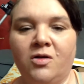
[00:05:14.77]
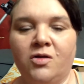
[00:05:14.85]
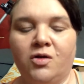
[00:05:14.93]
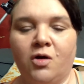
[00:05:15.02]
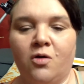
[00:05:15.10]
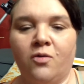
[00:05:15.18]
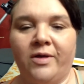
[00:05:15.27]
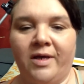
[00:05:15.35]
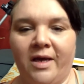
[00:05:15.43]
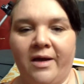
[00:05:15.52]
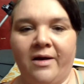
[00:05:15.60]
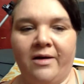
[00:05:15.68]
So
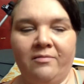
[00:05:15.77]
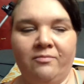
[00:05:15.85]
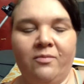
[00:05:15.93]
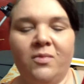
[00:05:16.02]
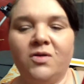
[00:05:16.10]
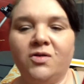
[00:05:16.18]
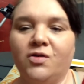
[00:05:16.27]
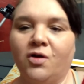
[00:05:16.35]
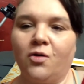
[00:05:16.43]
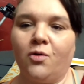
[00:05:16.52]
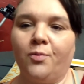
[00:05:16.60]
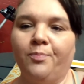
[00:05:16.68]
yeah,
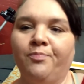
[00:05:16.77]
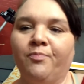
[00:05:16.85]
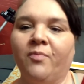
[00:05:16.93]
so